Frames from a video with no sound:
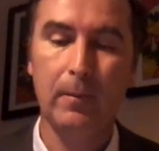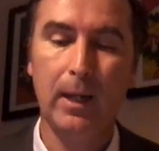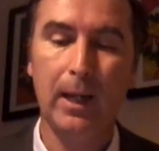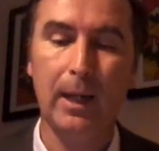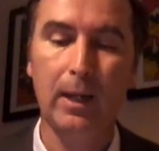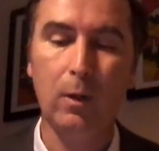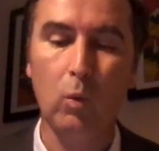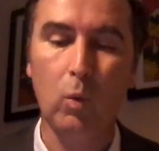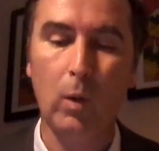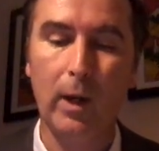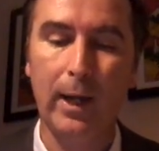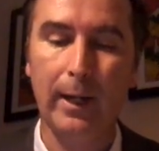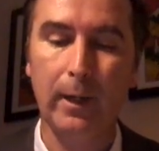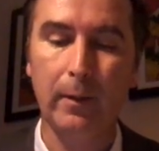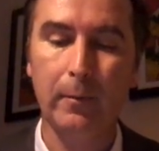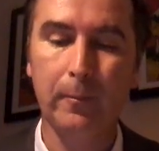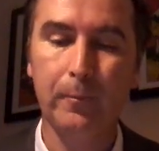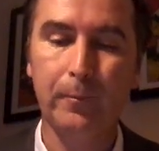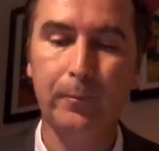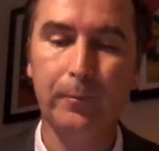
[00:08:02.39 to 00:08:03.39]
and why?
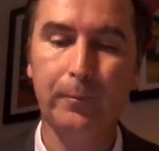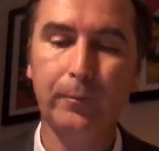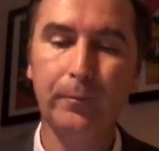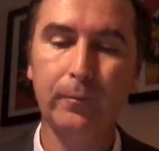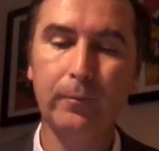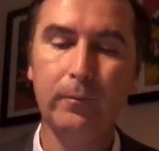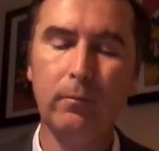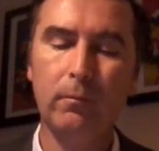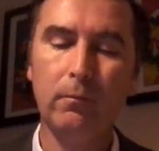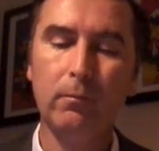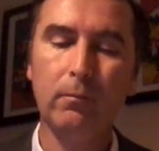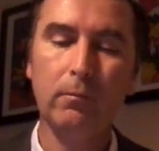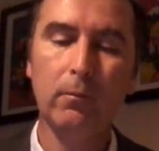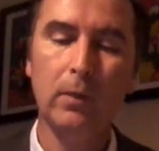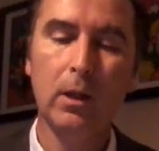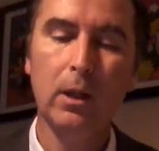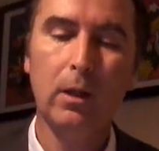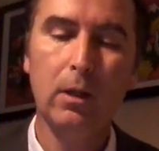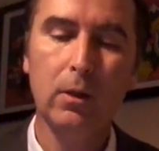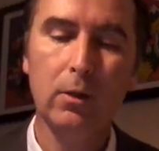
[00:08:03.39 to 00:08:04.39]

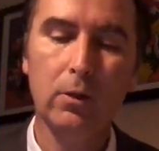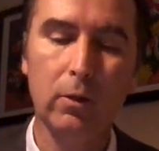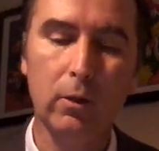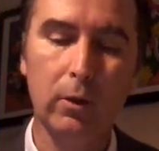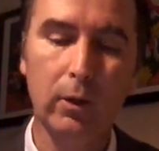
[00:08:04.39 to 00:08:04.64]
So